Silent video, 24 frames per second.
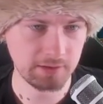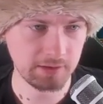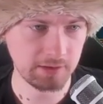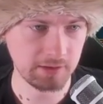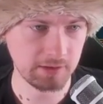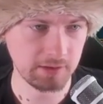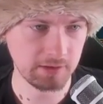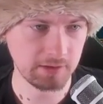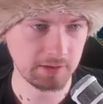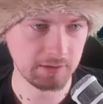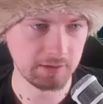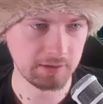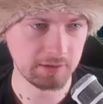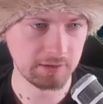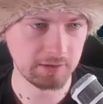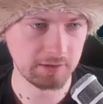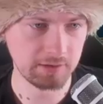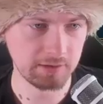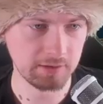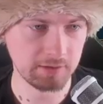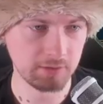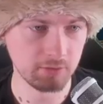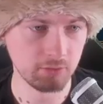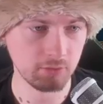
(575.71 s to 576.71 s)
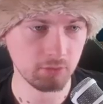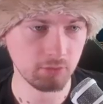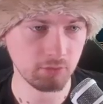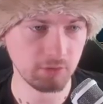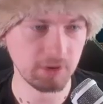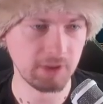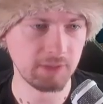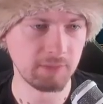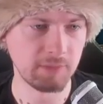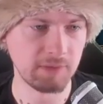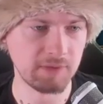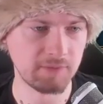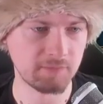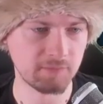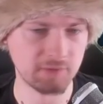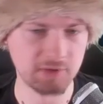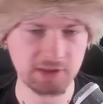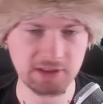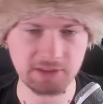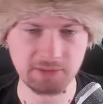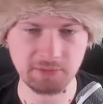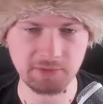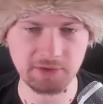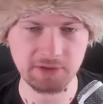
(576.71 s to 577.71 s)
Uh, oh yeah, my
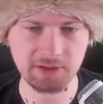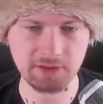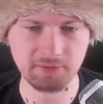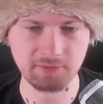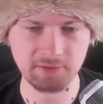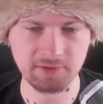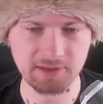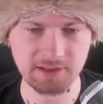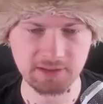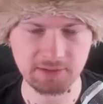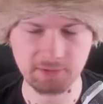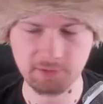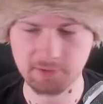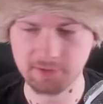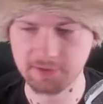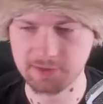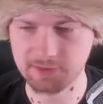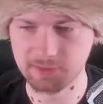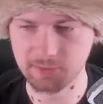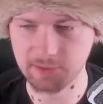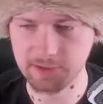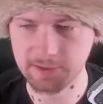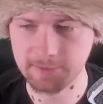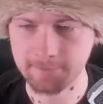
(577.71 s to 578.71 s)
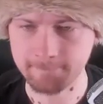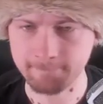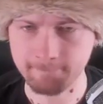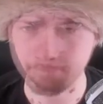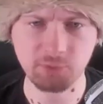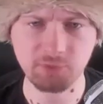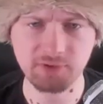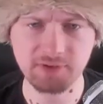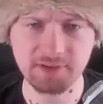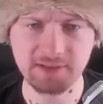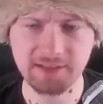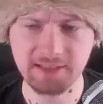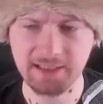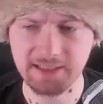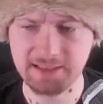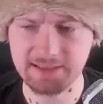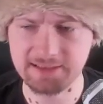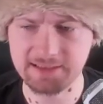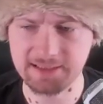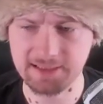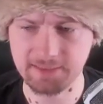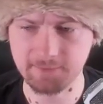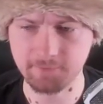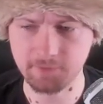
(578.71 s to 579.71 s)
first limit decreased as well, that's why. I could
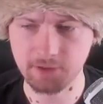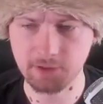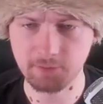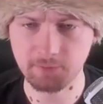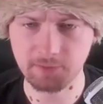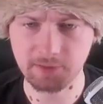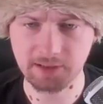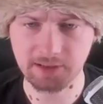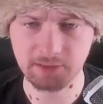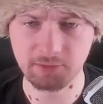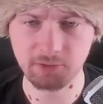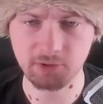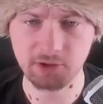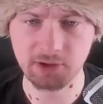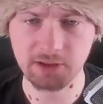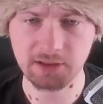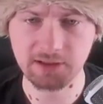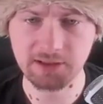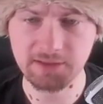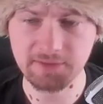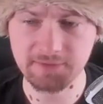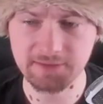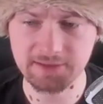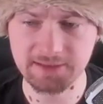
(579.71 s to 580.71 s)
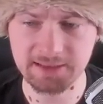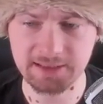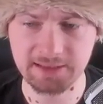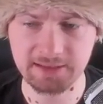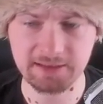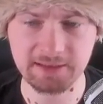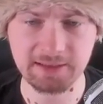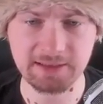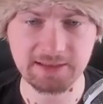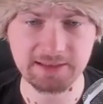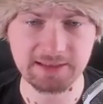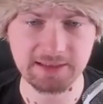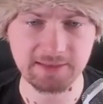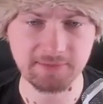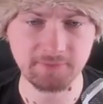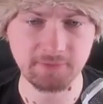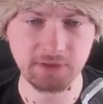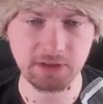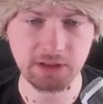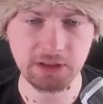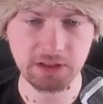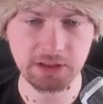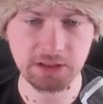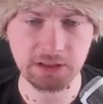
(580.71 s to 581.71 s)
state something, but I'm gonna leave stating
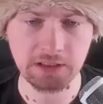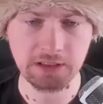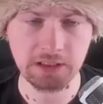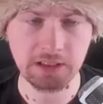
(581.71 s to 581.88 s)
something